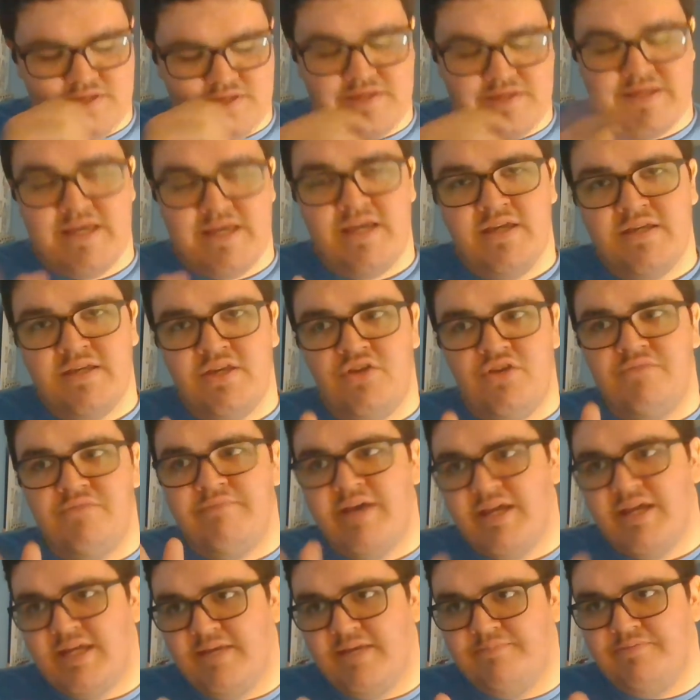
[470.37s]
Thank you,
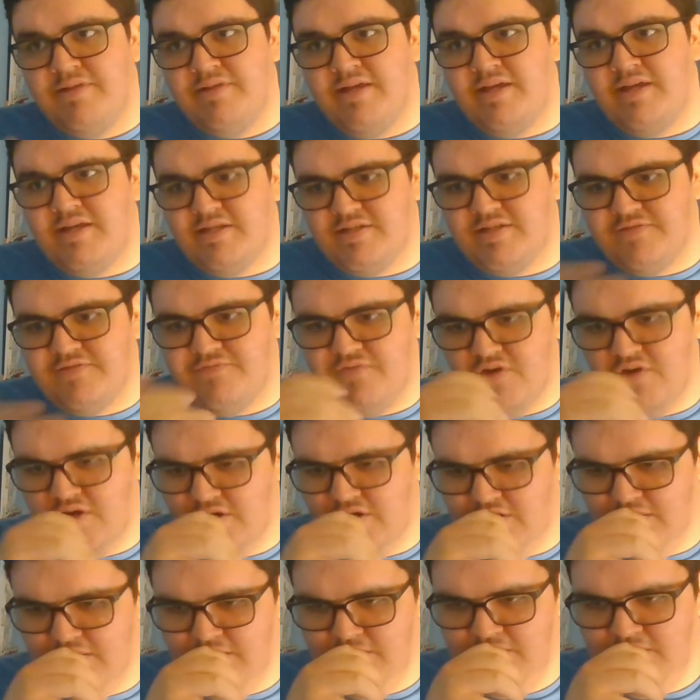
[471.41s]
Mikey Plays,
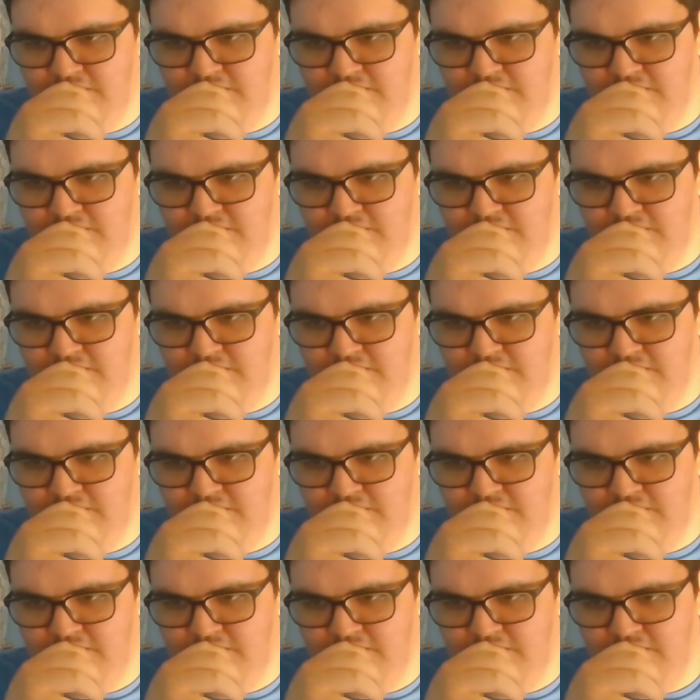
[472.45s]
for